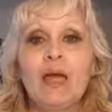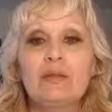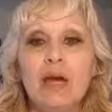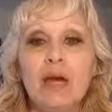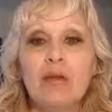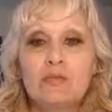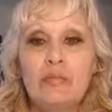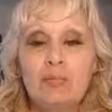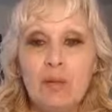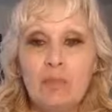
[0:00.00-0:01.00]
and other
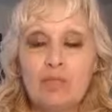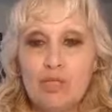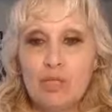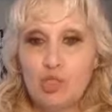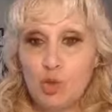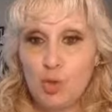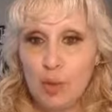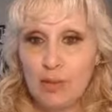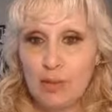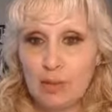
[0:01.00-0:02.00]
team members that
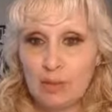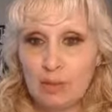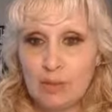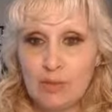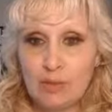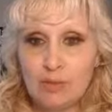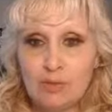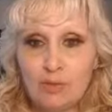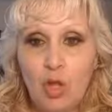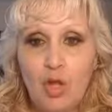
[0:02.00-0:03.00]
join this
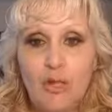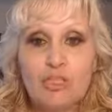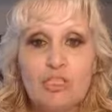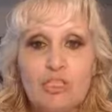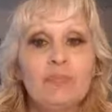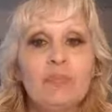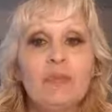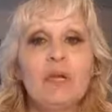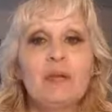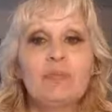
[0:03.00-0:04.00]
launch.
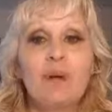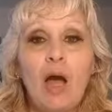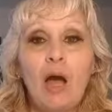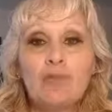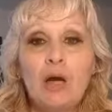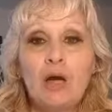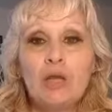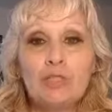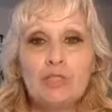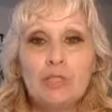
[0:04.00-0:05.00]
But I'm
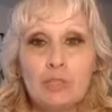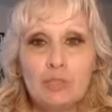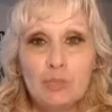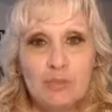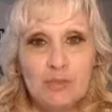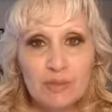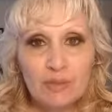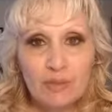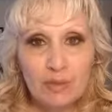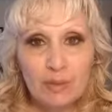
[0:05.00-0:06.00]
talking to you
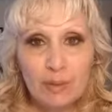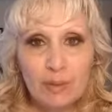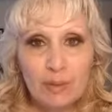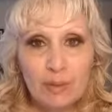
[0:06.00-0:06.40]
specifically